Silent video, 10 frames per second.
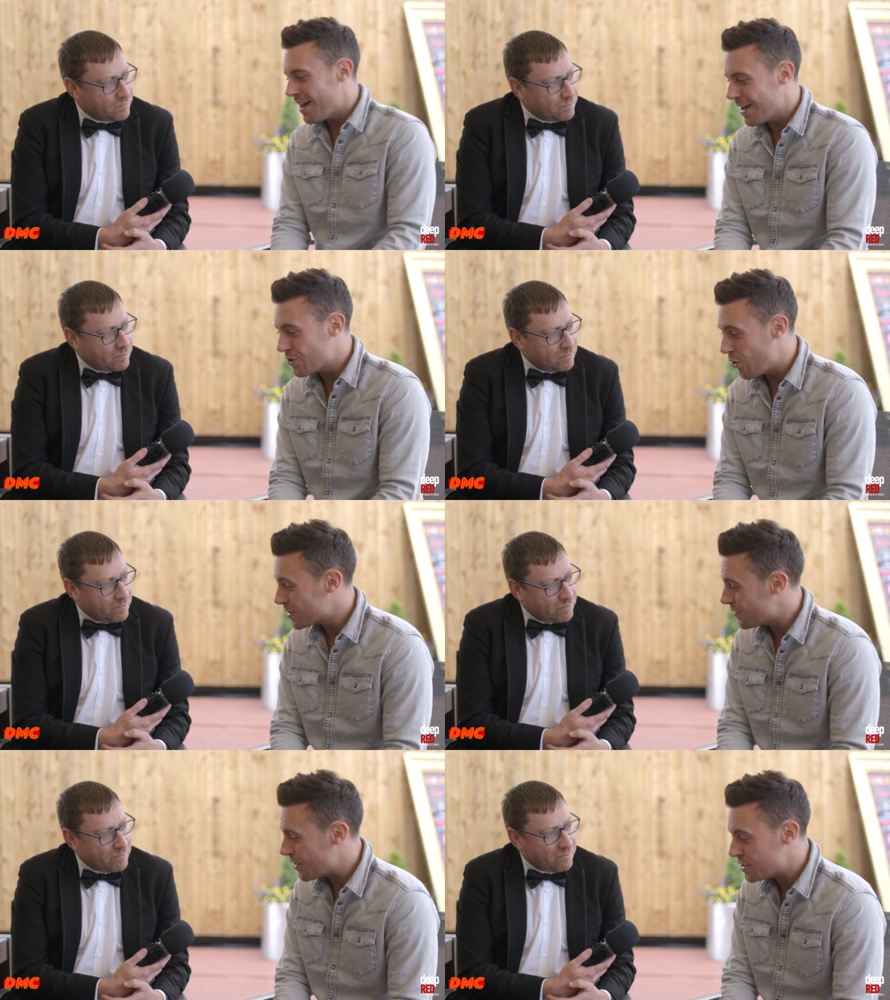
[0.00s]
Speaker 1: uh,
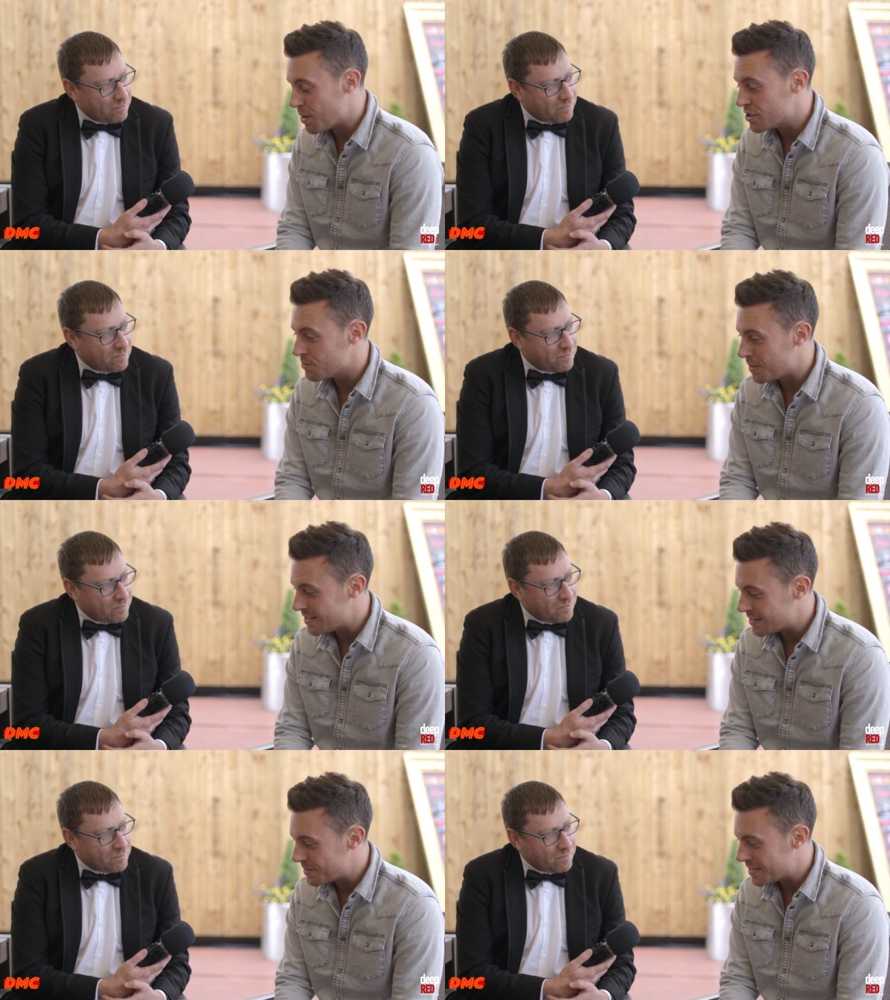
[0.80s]
Cork's a very special
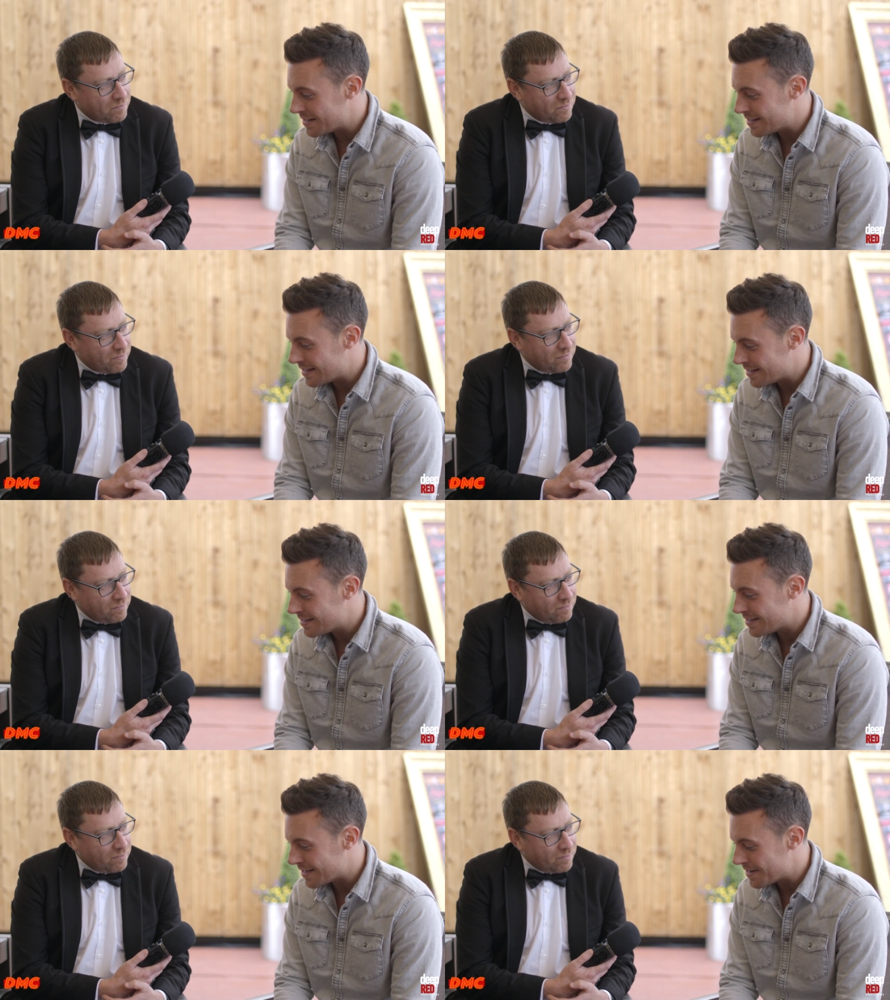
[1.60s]
place to me, and and
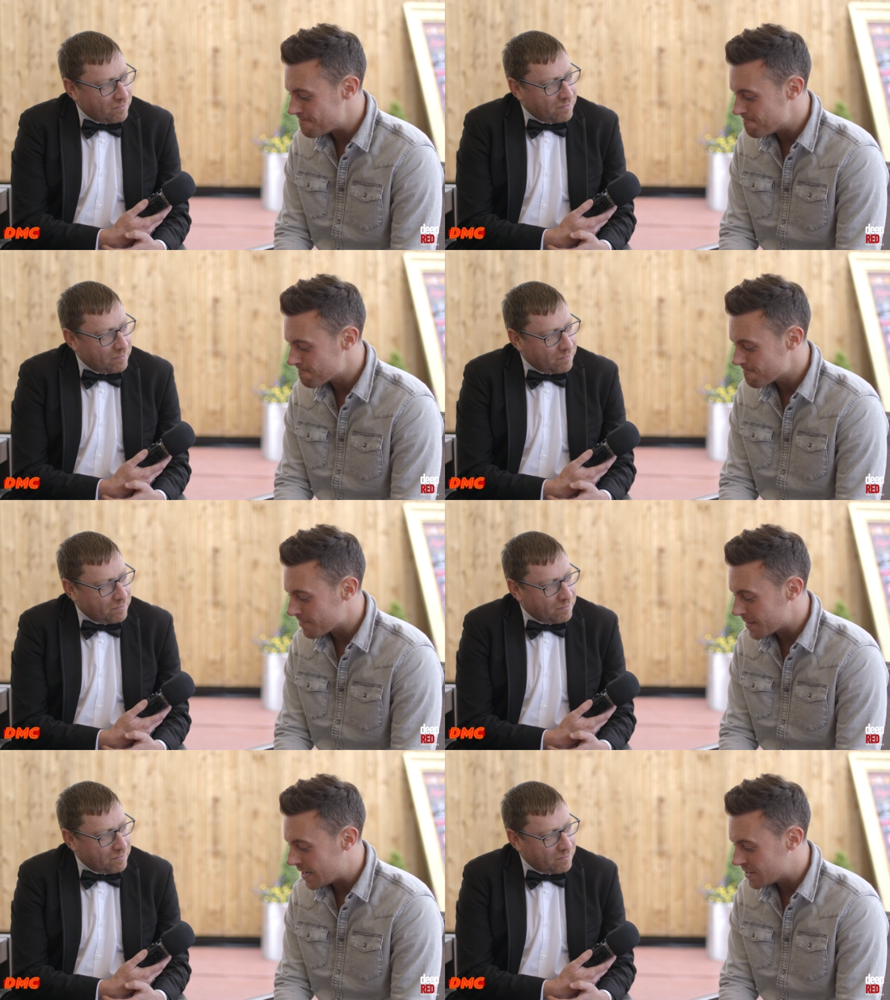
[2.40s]
it's. Um,
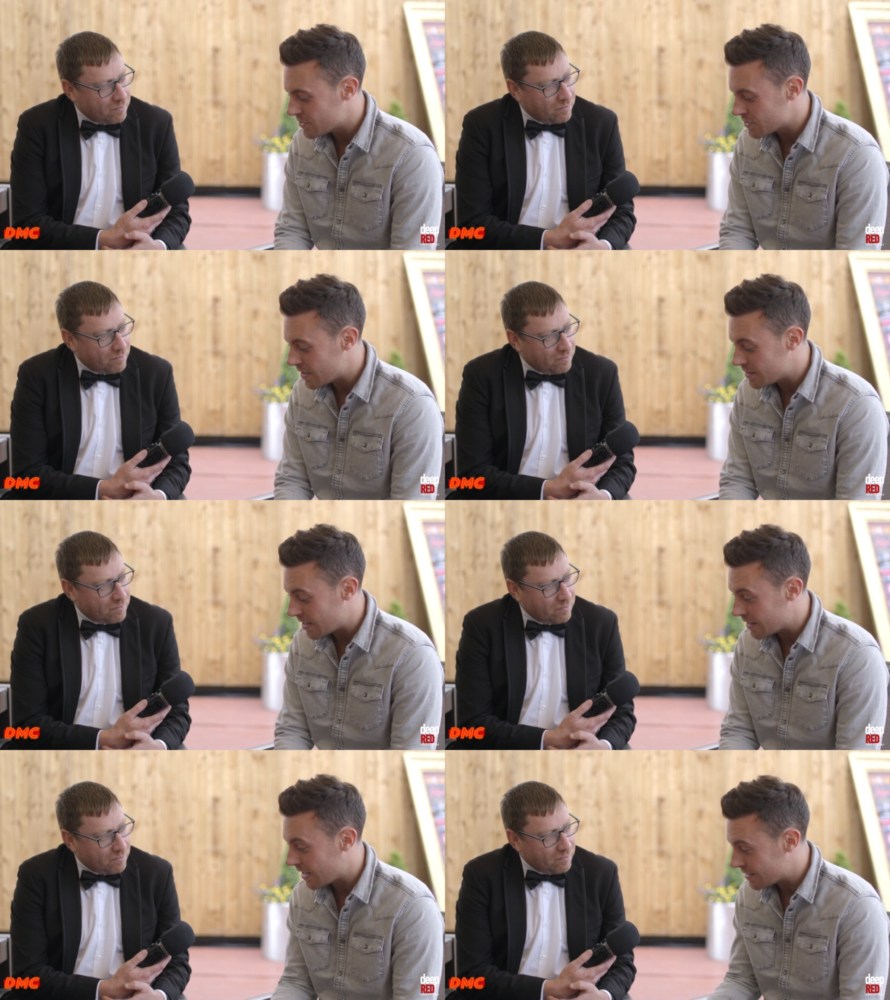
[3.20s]
it's it,
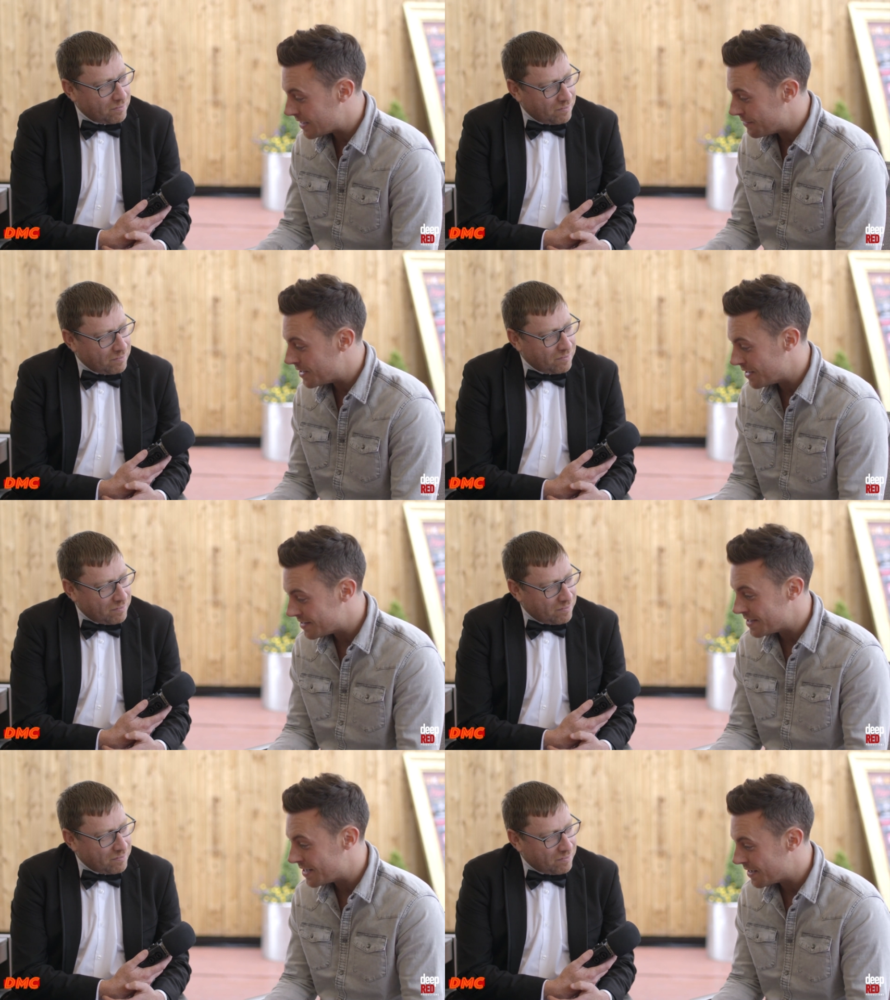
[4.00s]
that that DVD and
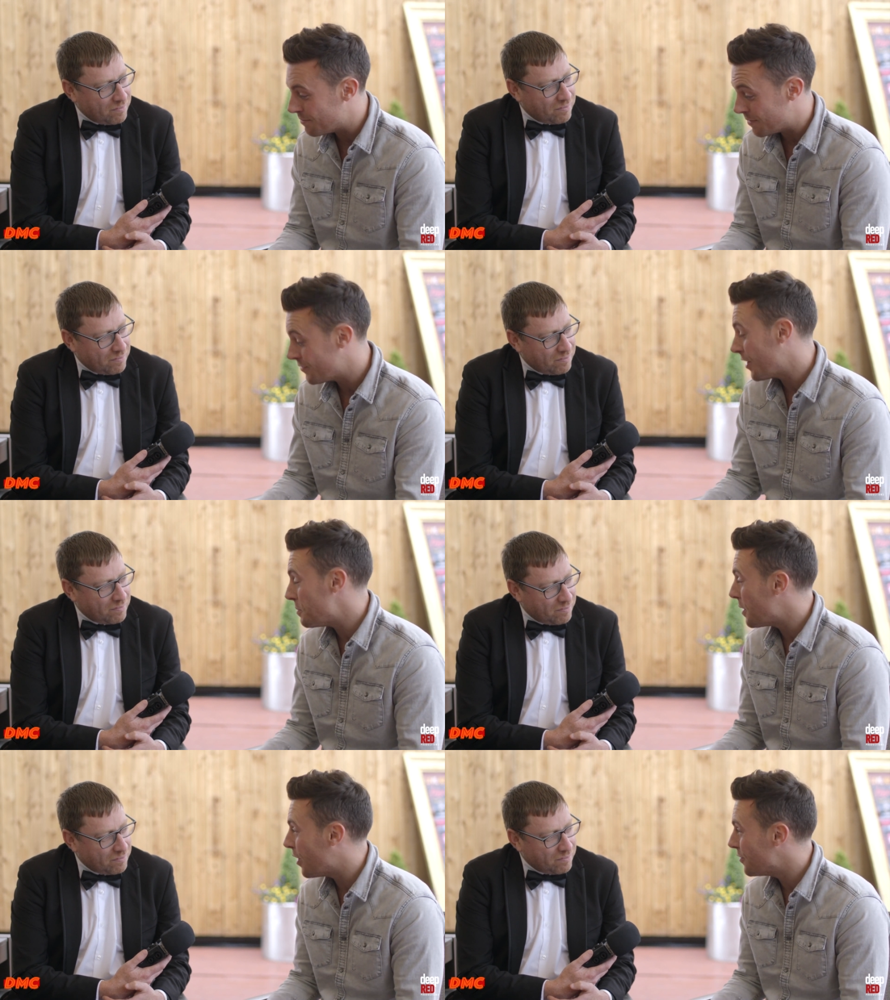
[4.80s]
CD. I'm very
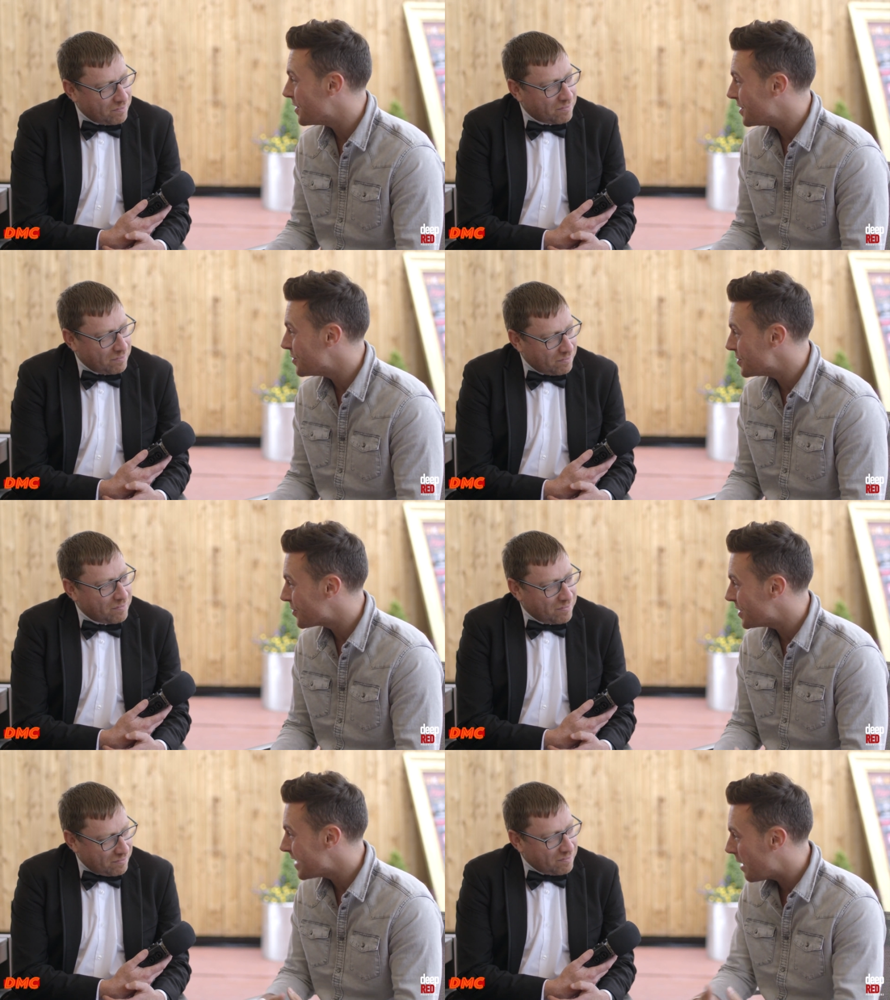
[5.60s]
proud of it. You know, there's a
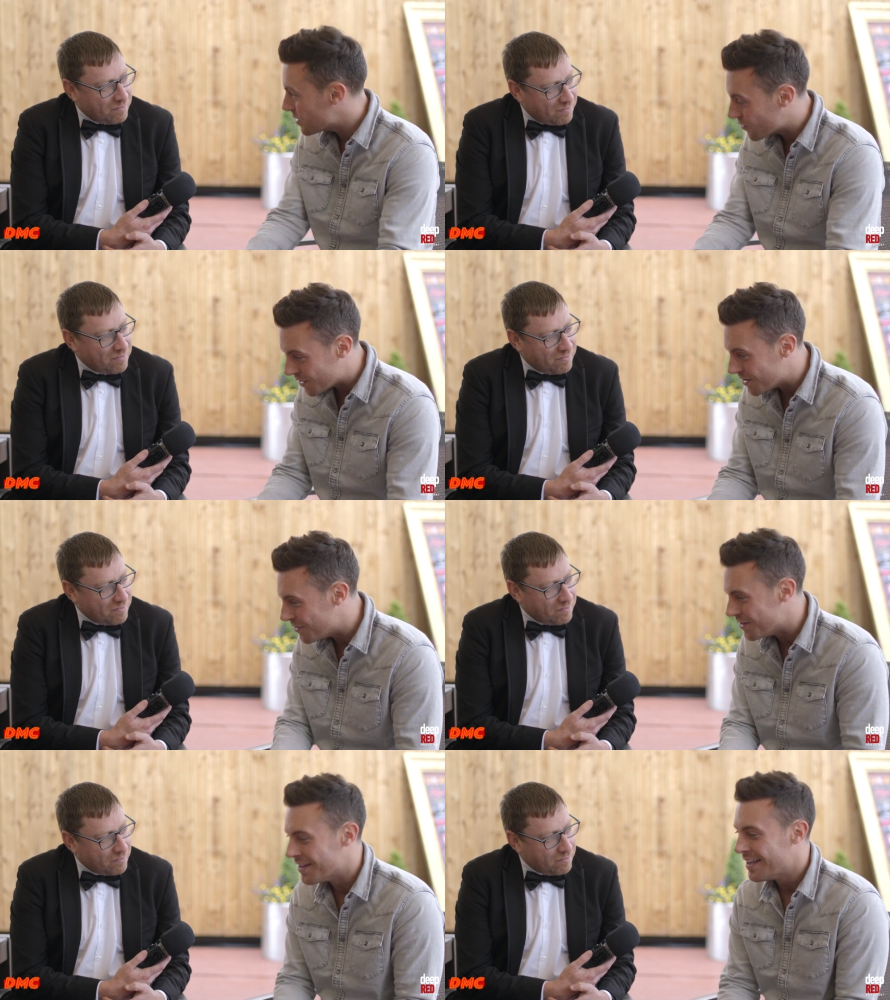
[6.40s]
great atmosphere,
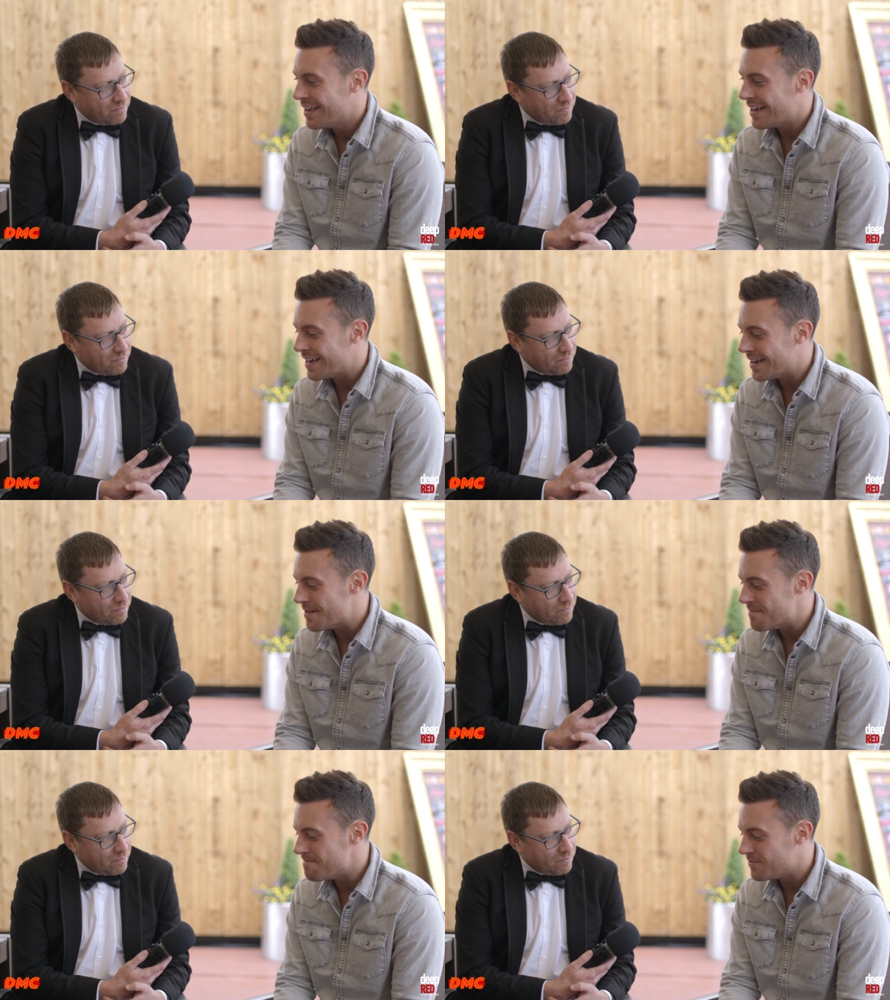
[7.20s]
and
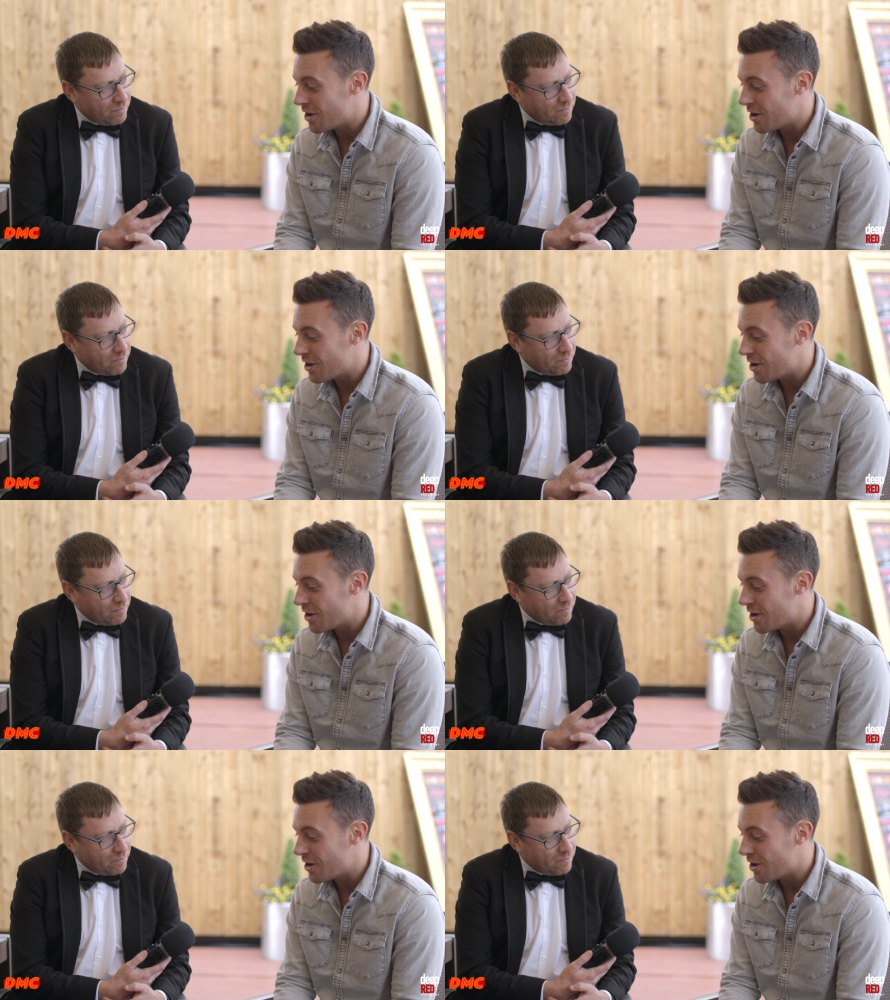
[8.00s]
um,